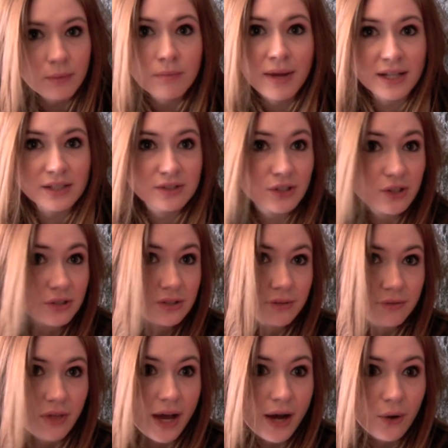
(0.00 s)
makes use
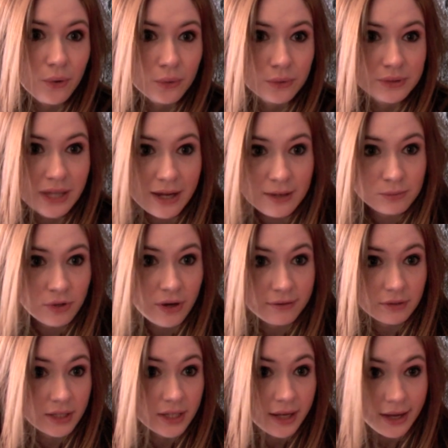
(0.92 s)
of that whole time
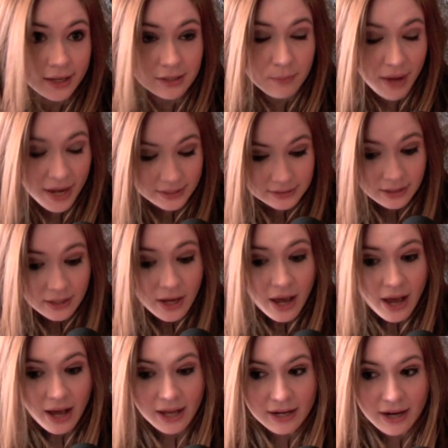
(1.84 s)
traveling aspect,
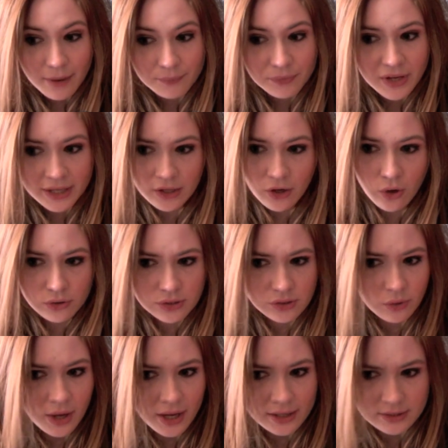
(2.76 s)
and it
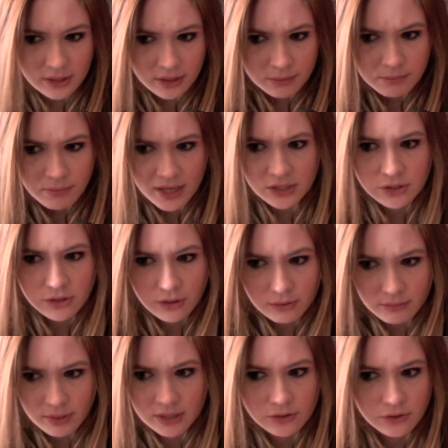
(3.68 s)
also has a major
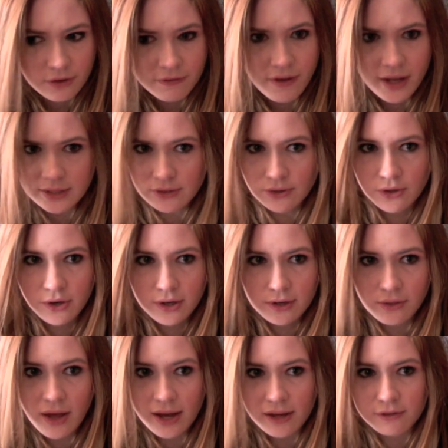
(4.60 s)
effects on
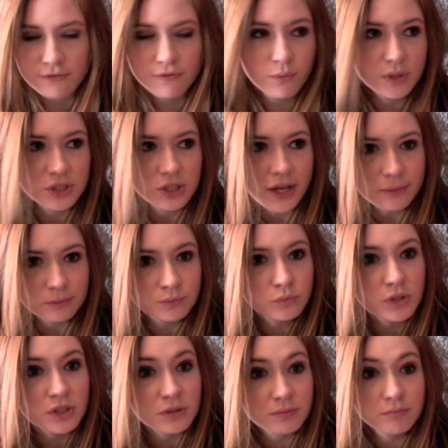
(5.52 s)
her life, which
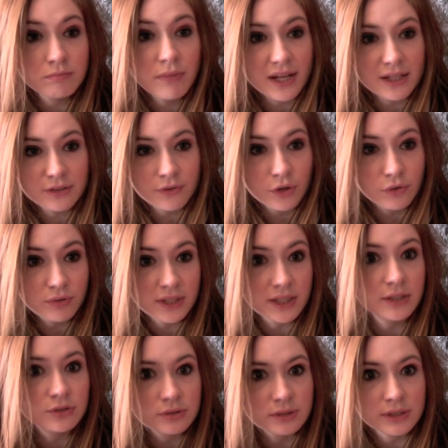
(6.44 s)
makes for a
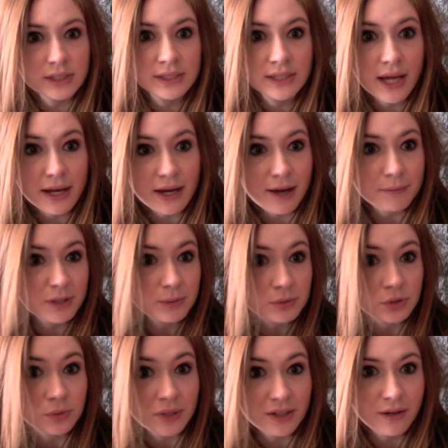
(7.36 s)
really interesting dynamic
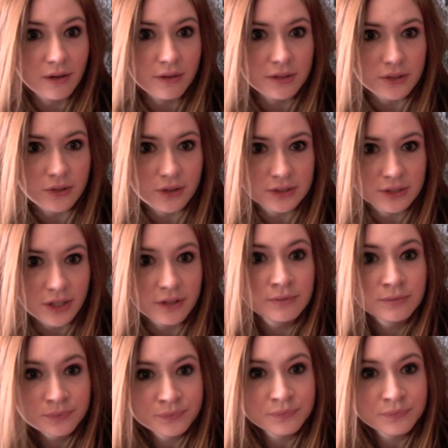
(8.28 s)
between her and the Doctor.